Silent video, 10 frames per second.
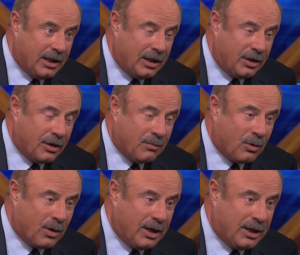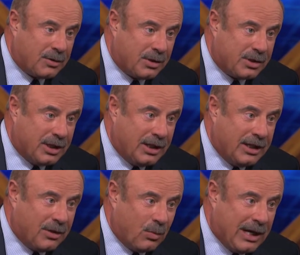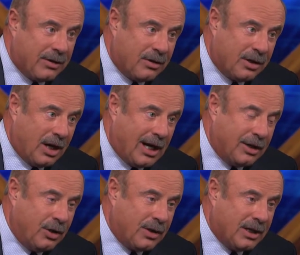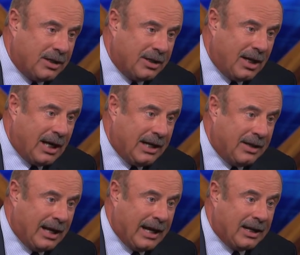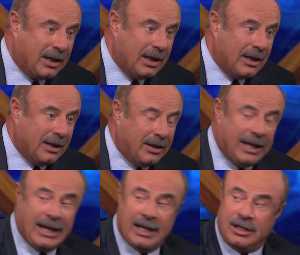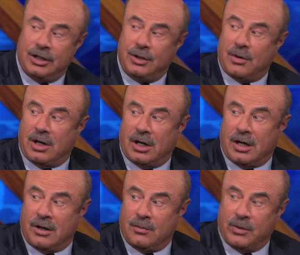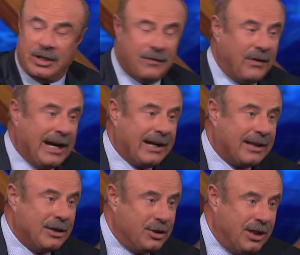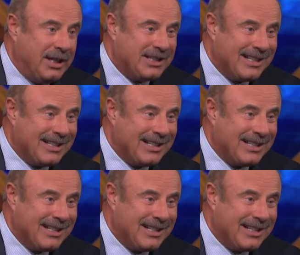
you're more interested in whether or not you can deny that than you are with the fact that she is